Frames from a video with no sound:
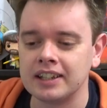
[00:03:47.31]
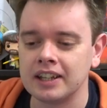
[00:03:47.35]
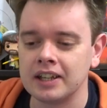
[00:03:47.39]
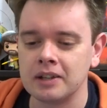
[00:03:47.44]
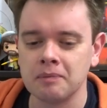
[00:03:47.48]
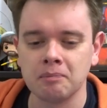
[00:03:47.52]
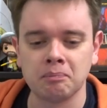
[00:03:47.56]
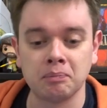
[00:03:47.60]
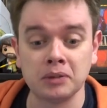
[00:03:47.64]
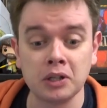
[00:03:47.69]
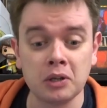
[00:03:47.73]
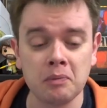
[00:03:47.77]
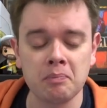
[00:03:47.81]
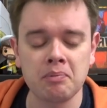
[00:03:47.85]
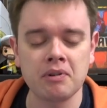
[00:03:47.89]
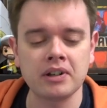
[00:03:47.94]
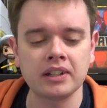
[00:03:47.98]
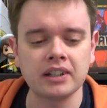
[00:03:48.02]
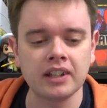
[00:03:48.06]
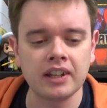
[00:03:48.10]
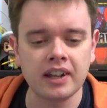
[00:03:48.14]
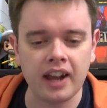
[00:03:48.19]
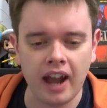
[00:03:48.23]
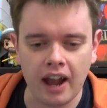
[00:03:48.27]
the
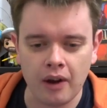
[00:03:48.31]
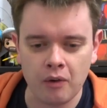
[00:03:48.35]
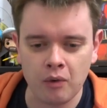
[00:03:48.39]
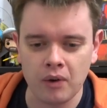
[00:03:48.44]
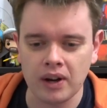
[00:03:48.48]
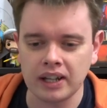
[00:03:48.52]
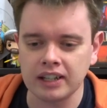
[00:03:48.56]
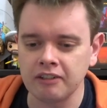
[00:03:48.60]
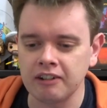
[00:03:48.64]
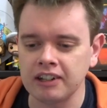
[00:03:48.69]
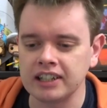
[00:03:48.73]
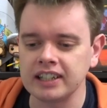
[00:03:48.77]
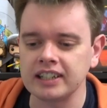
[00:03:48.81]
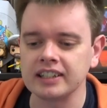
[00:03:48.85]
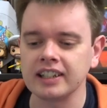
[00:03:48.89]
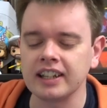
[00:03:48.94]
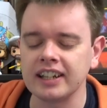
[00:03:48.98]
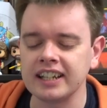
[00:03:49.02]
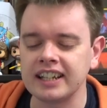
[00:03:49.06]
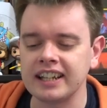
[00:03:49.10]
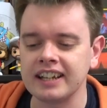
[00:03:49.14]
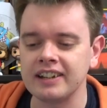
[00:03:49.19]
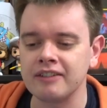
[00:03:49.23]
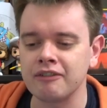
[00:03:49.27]
blueprint look, I really, really
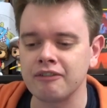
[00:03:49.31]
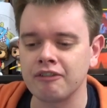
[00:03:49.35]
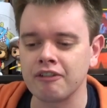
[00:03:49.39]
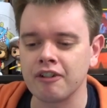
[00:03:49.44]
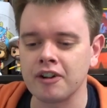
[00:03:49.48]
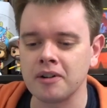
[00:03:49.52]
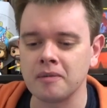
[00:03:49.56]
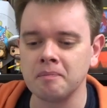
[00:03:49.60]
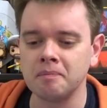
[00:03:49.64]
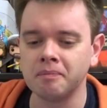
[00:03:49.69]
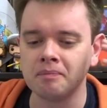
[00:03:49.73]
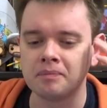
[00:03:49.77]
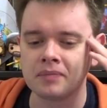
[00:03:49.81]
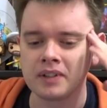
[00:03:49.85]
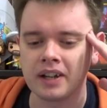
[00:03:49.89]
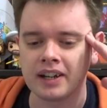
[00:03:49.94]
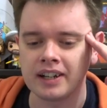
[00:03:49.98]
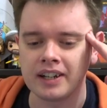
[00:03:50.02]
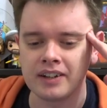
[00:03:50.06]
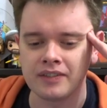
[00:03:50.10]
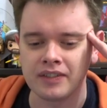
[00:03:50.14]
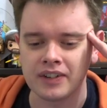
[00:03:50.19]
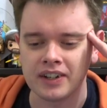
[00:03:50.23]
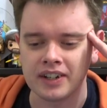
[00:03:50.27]
like it from
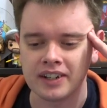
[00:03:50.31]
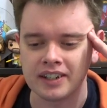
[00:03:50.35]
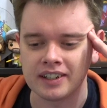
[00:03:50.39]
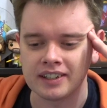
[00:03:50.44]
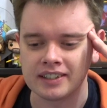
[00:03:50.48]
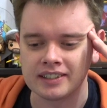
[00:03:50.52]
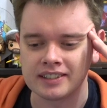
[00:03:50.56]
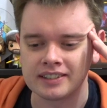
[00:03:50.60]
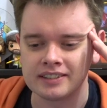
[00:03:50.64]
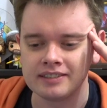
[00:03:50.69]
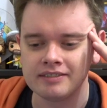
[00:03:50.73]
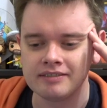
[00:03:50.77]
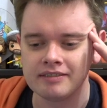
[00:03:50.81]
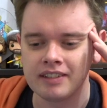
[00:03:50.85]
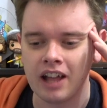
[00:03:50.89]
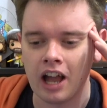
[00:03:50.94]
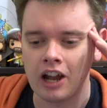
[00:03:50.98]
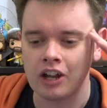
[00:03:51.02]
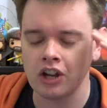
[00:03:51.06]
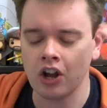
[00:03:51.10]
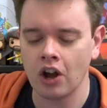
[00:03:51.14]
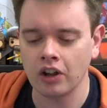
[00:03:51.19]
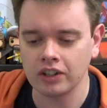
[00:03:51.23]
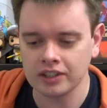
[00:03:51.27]
kind of a,
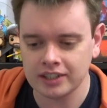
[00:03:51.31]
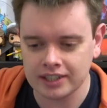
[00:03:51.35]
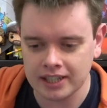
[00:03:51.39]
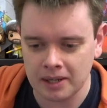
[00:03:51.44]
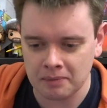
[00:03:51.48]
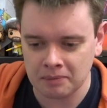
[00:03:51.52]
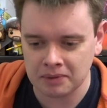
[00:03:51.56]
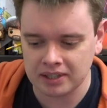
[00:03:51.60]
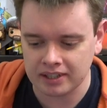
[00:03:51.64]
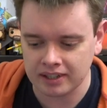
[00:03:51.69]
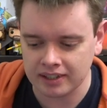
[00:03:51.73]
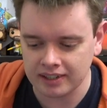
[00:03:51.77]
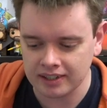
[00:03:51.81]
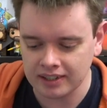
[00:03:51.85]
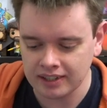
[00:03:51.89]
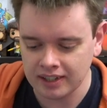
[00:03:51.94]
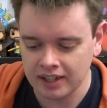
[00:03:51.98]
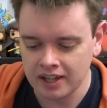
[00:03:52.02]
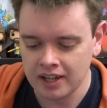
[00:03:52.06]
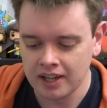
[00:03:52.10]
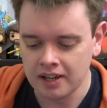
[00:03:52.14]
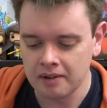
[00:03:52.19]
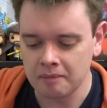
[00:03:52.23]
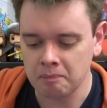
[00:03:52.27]
a concept style.